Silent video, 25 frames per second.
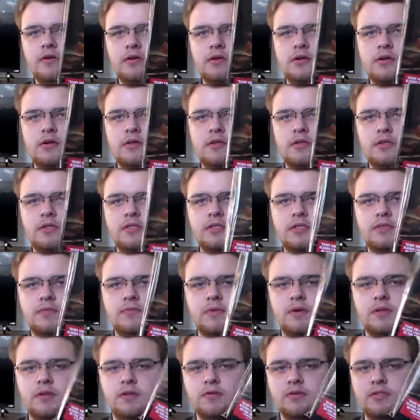Oh, this is
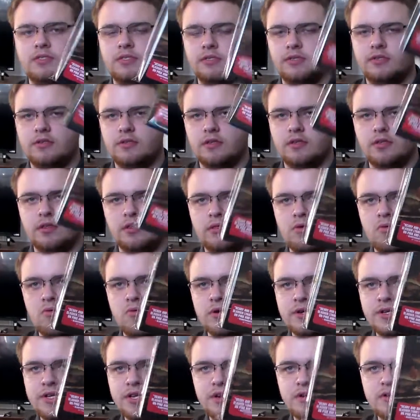one of those
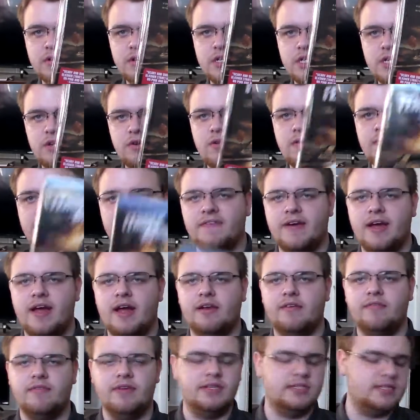lower tier Scream
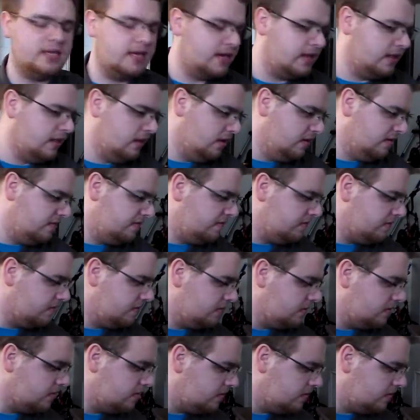Factories that I love.